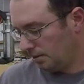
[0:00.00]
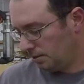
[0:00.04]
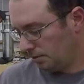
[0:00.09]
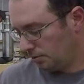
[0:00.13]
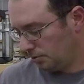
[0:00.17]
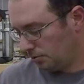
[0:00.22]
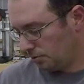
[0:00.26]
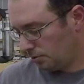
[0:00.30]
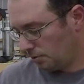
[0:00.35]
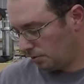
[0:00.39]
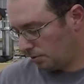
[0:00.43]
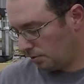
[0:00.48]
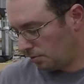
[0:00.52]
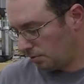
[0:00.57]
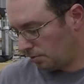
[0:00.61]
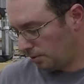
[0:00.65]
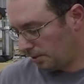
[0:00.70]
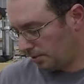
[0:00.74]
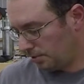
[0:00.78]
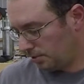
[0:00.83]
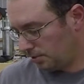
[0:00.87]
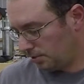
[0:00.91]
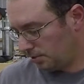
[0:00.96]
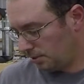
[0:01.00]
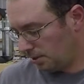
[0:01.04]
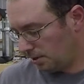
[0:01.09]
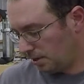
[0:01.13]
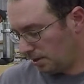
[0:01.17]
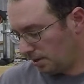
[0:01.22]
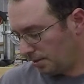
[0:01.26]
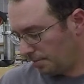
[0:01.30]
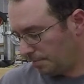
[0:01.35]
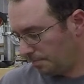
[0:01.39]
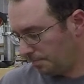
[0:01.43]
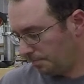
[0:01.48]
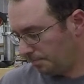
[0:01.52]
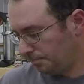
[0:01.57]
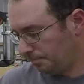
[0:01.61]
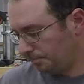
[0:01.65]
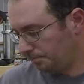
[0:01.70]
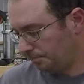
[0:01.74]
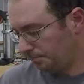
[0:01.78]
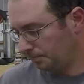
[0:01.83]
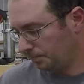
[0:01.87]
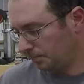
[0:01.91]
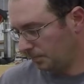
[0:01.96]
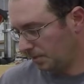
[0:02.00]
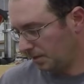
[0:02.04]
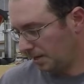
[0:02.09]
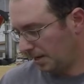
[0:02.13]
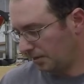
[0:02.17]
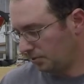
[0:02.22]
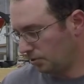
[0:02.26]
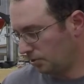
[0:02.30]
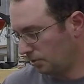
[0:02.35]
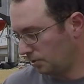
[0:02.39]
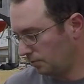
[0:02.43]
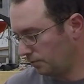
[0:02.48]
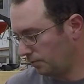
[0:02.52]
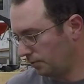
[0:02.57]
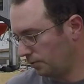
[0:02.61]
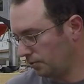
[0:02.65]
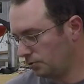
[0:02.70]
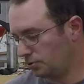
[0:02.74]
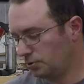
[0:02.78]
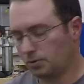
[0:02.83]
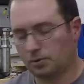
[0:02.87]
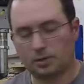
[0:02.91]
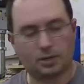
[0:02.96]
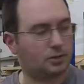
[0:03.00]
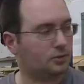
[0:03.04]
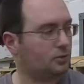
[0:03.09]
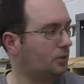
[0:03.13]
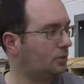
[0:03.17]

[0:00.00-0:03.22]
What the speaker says: So let's first do this.